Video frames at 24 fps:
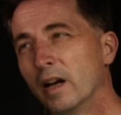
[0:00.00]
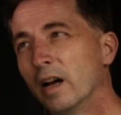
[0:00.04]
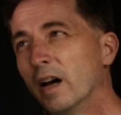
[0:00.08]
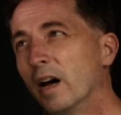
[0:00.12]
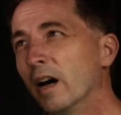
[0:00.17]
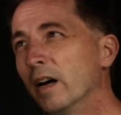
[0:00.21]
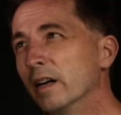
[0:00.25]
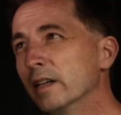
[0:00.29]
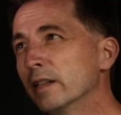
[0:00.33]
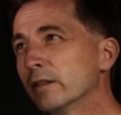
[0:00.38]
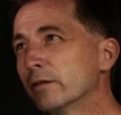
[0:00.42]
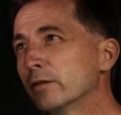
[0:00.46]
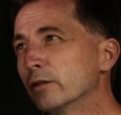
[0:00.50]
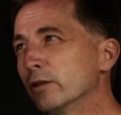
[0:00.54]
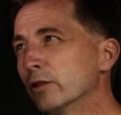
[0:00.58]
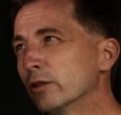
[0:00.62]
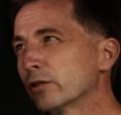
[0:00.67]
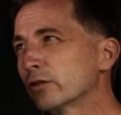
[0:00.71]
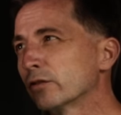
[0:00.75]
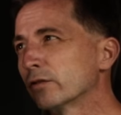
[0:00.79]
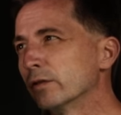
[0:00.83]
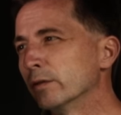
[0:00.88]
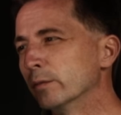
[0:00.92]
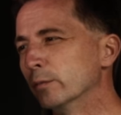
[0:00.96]
I have
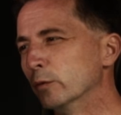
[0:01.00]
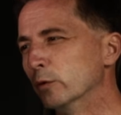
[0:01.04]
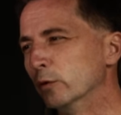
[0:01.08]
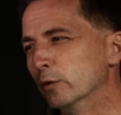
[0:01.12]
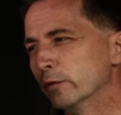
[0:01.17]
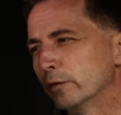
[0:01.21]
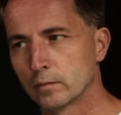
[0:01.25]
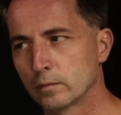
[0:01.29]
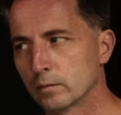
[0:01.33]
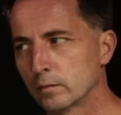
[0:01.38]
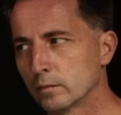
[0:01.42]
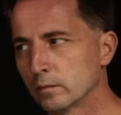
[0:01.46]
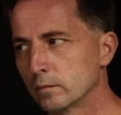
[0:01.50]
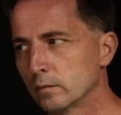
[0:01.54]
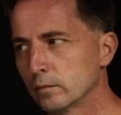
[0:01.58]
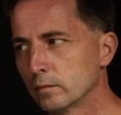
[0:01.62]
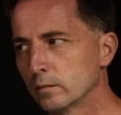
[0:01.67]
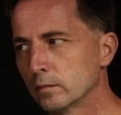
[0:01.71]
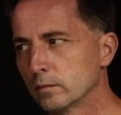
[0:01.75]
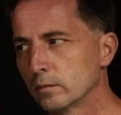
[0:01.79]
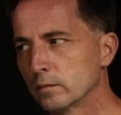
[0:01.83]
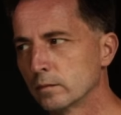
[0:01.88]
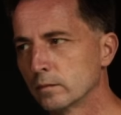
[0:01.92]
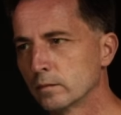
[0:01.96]
just removed
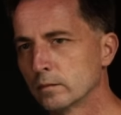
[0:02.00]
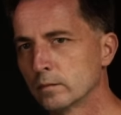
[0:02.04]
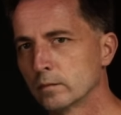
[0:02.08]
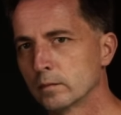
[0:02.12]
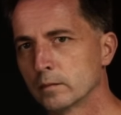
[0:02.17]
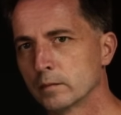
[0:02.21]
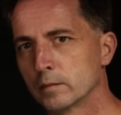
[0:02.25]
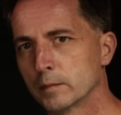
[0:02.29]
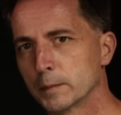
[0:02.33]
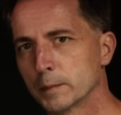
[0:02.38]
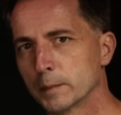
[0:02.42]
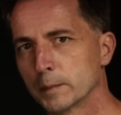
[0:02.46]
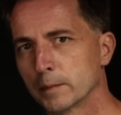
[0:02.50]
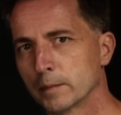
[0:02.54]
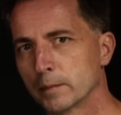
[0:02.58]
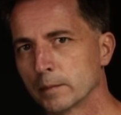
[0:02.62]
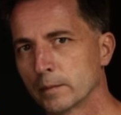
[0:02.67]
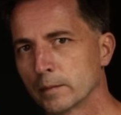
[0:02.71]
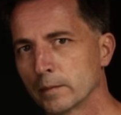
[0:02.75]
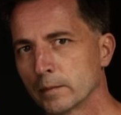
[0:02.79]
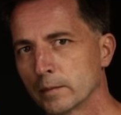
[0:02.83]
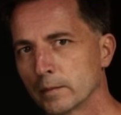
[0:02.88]
every single